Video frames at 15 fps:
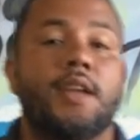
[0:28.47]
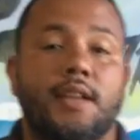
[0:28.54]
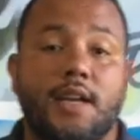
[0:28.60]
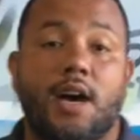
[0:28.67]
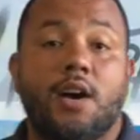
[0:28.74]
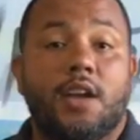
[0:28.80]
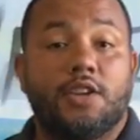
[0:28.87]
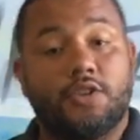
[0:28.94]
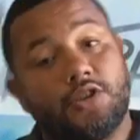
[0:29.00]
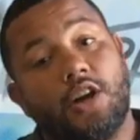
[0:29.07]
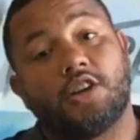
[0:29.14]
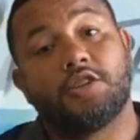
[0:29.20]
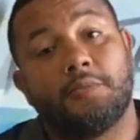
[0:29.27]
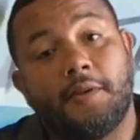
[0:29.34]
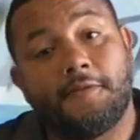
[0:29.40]
Now, your
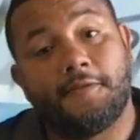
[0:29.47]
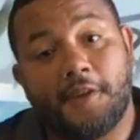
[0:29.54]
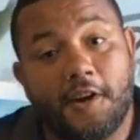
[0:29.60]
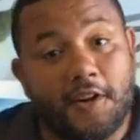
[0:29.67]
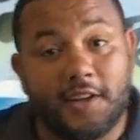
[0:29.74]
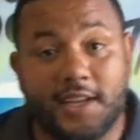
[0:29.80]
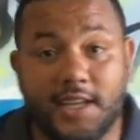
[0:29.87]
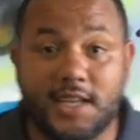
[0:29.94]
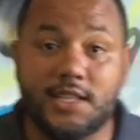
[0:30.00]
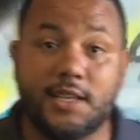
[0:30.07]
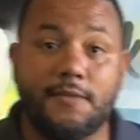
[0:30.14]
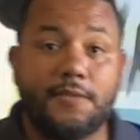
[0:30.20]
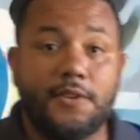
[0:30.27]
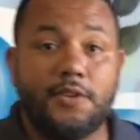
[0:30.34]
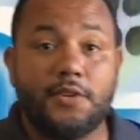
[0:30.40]
dog should be fairly
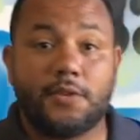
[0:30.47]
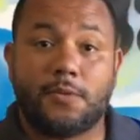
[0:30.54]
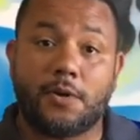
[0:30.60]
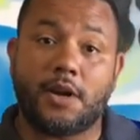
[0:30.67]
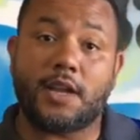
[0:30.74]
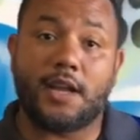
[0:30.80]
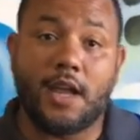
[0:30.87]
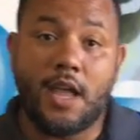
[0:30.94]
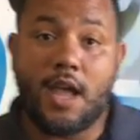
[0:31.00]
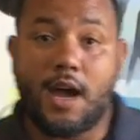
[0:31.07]
easy for you to work.